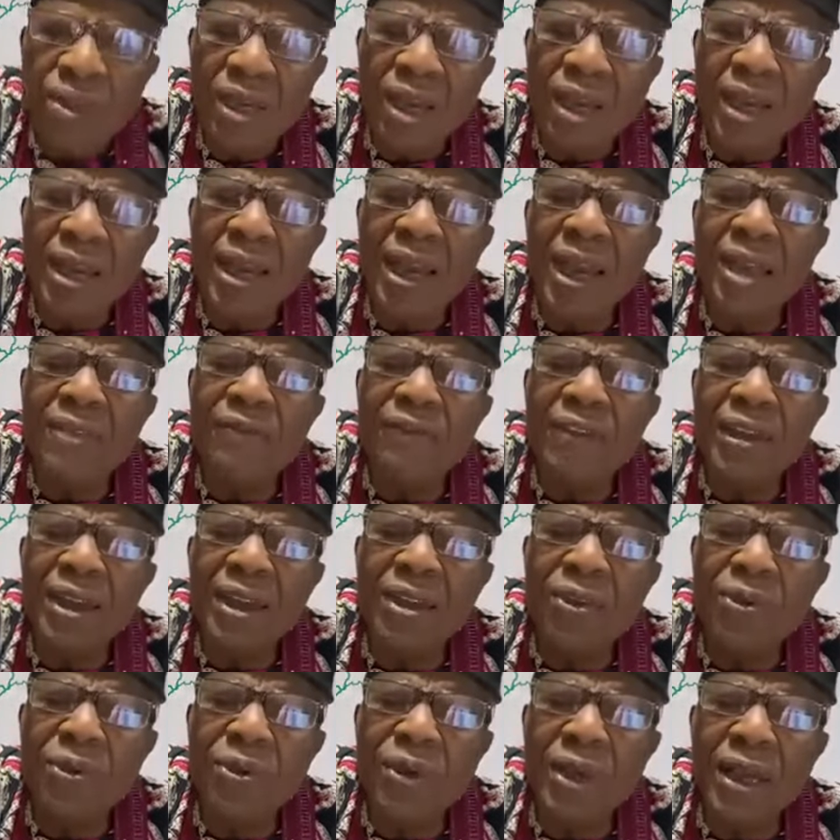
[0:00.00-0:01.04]
very
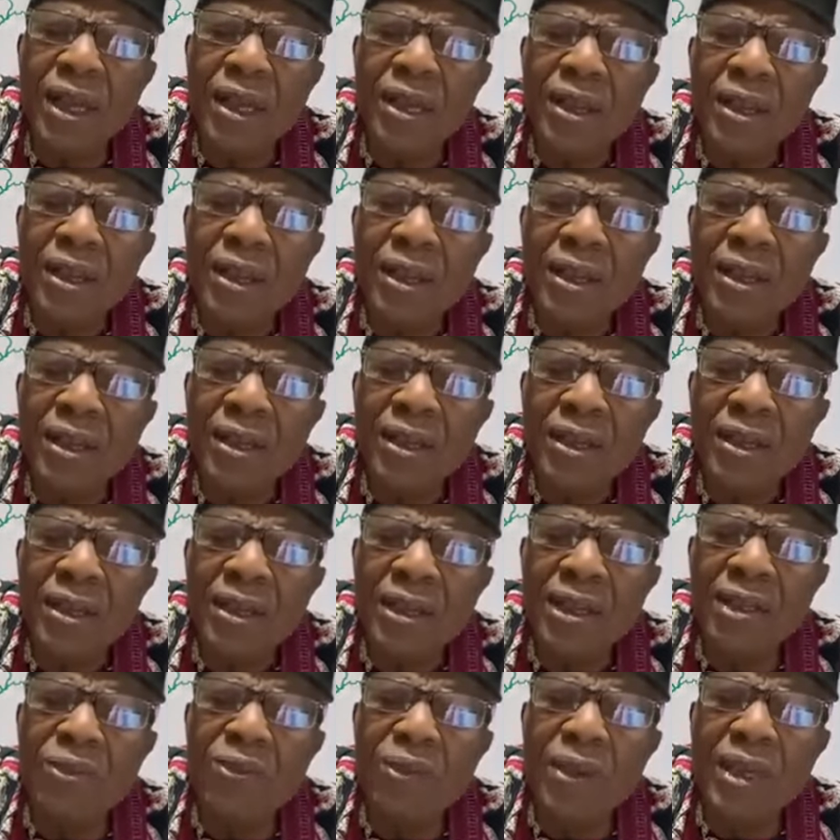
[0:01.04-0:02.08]
well,
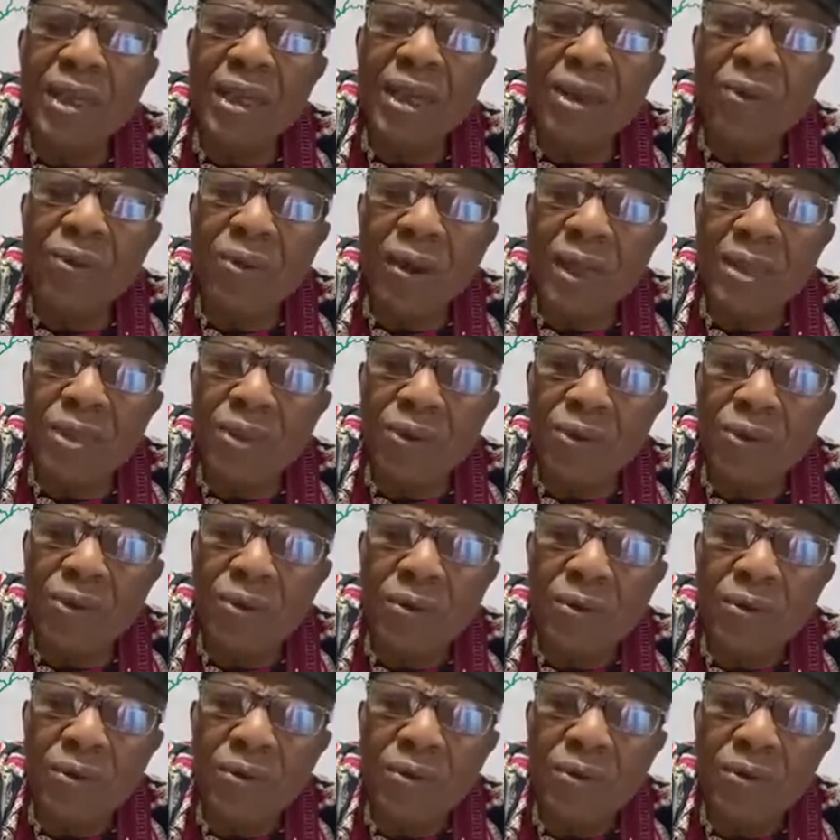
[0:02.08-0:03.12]
the way they want
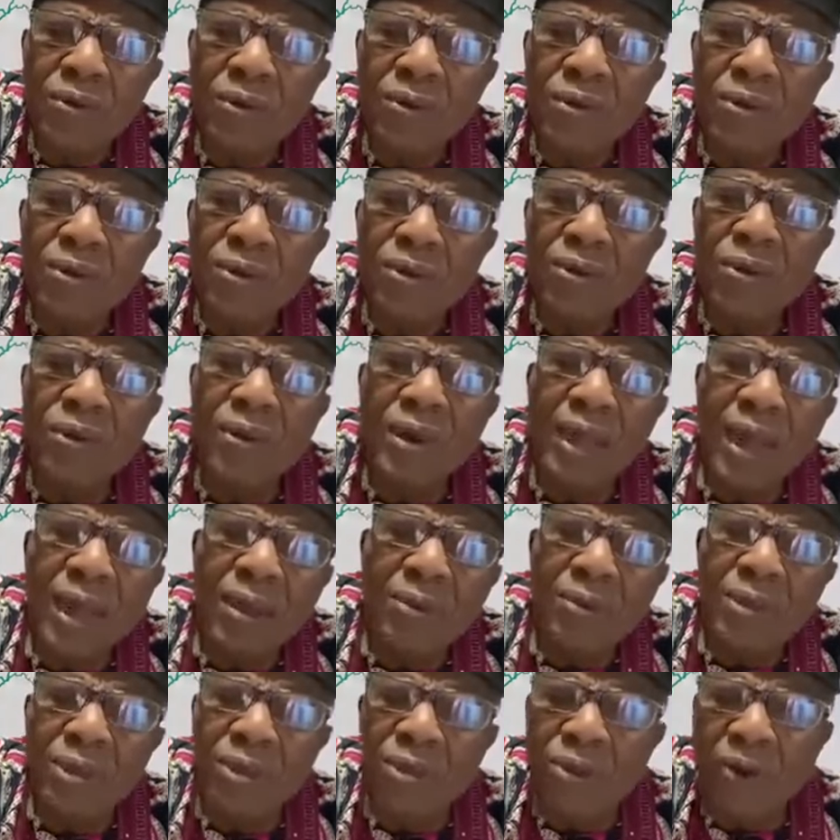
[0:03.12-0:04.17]
you to lie
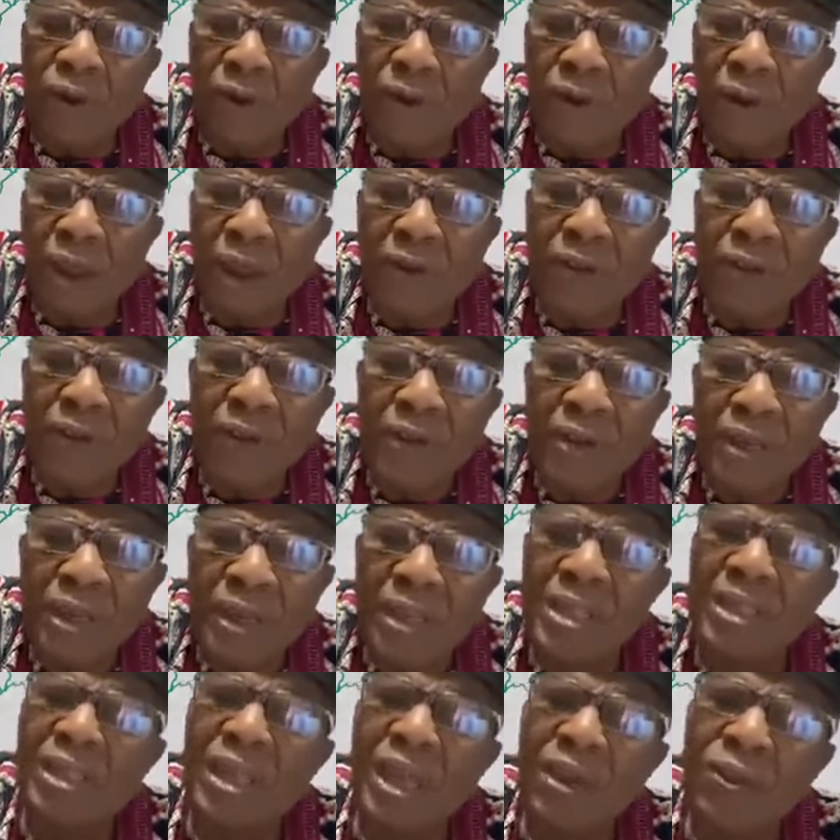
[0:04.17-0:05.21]
with your wife,
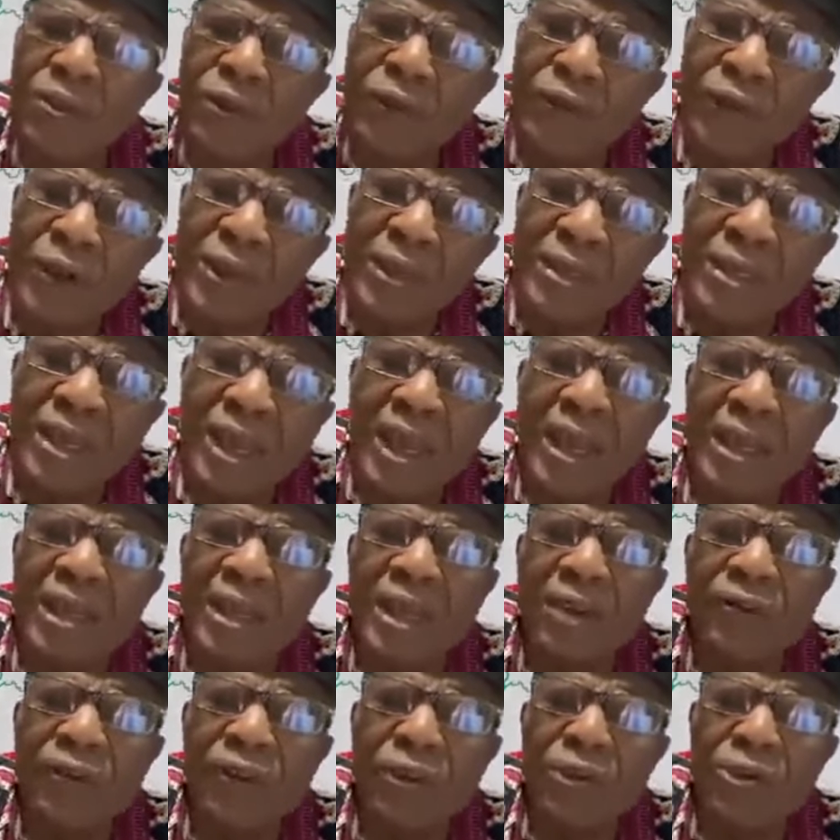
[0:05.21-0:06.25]
it's an offense, and
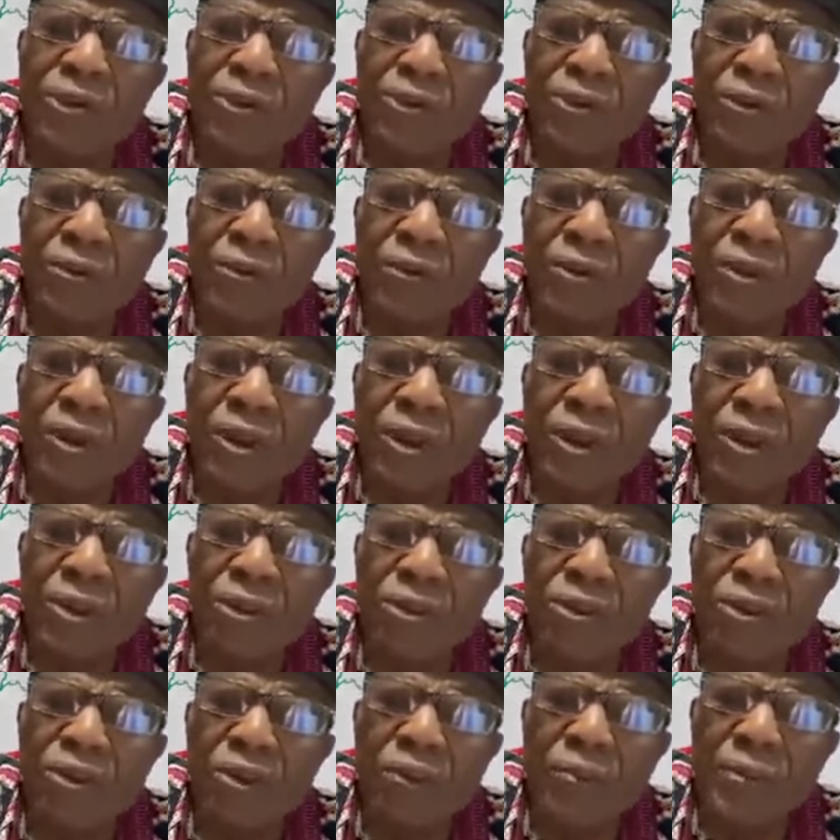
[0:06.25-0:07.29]
therefore you
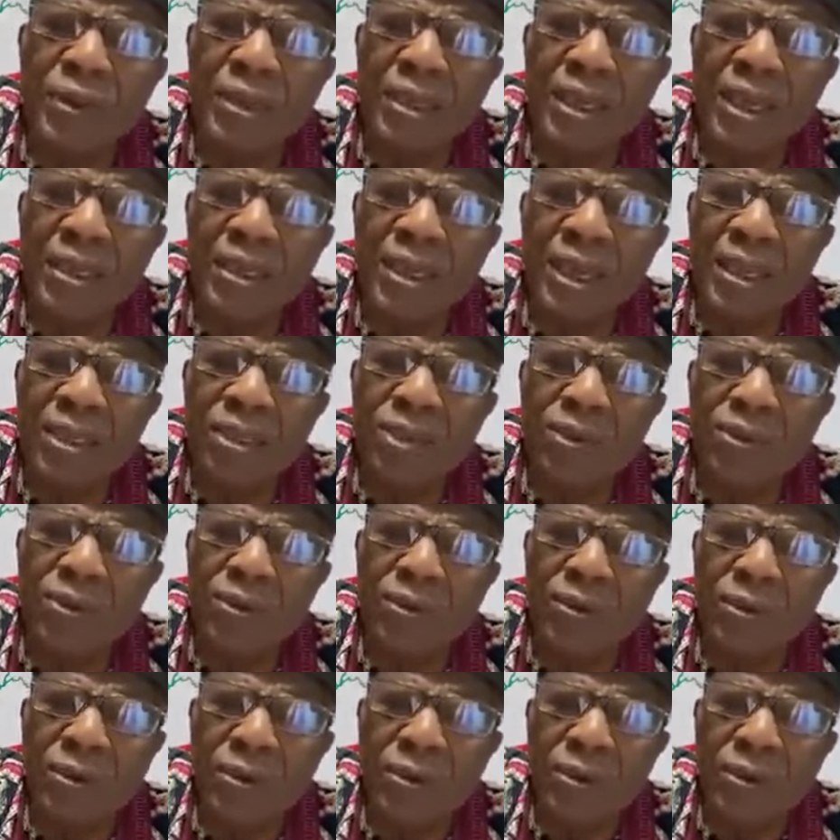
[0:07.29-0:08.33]
should be sentenced
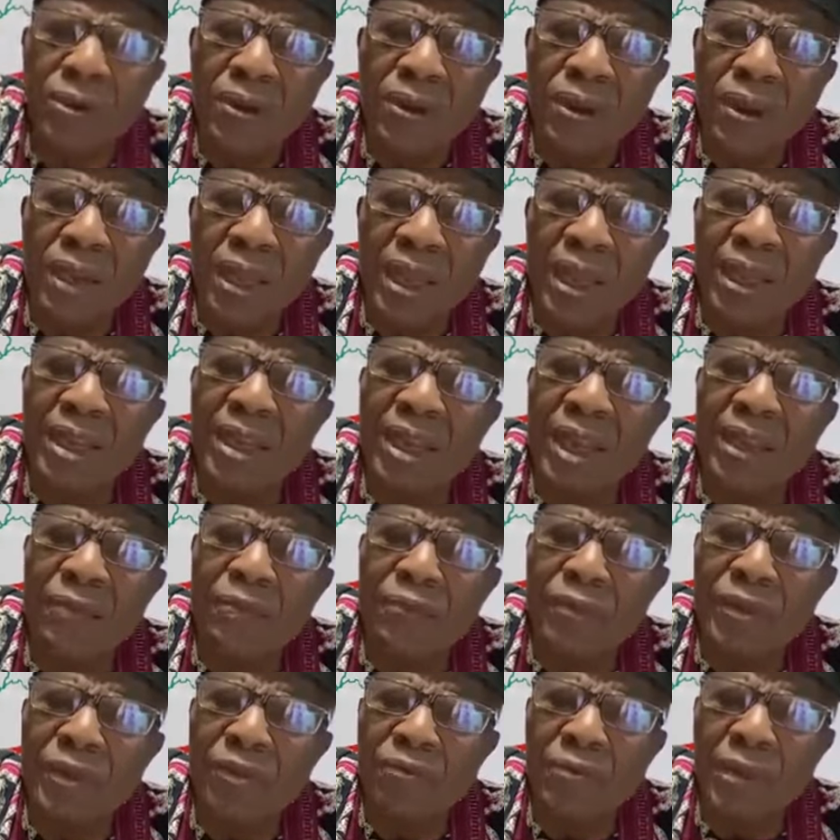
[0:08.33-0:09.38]
to either
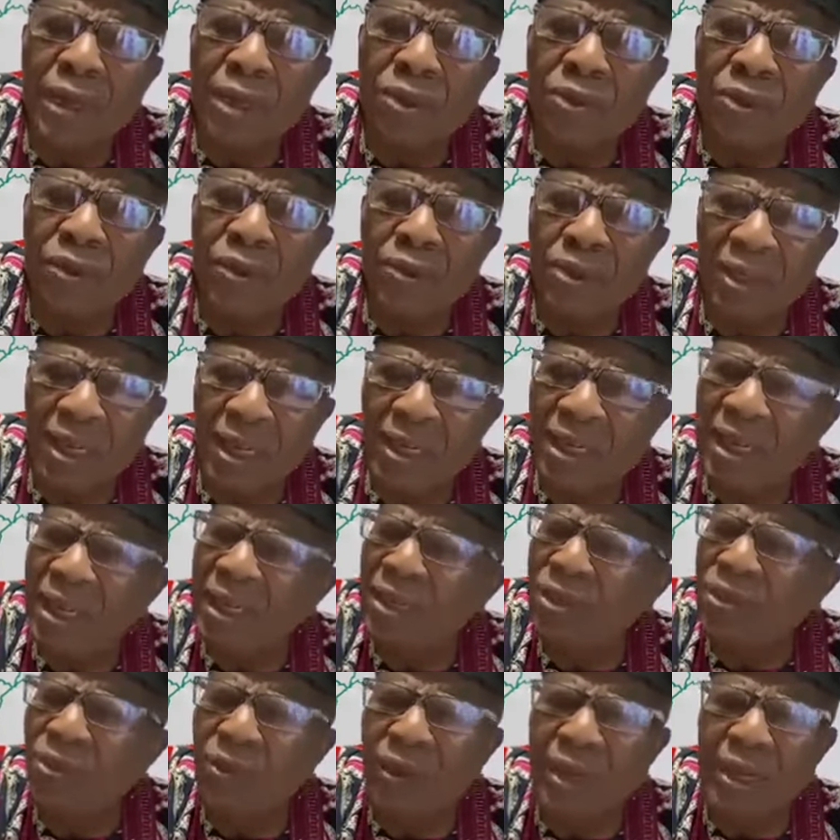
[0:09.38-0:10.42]
imprisonment or
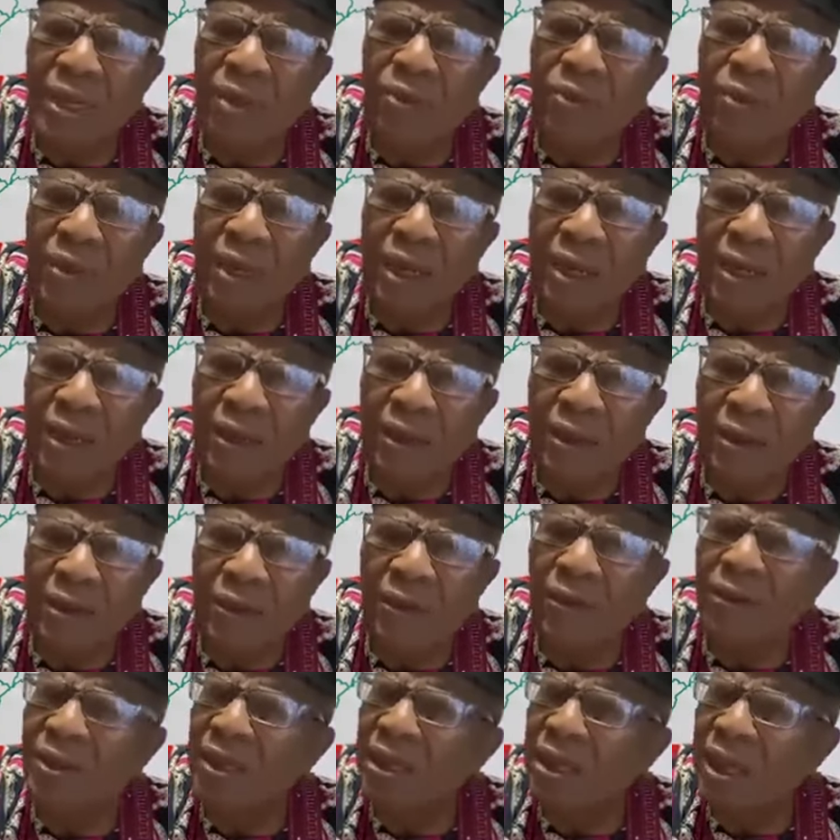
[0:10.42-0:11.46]
sentenced to anywhere
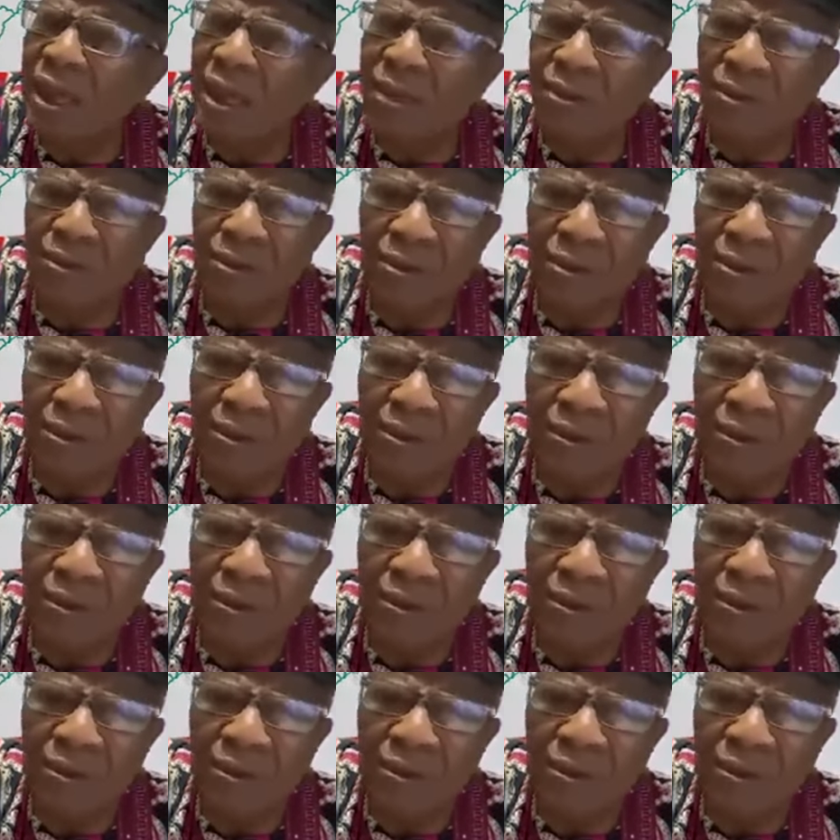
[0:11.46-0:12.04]
or the gallows.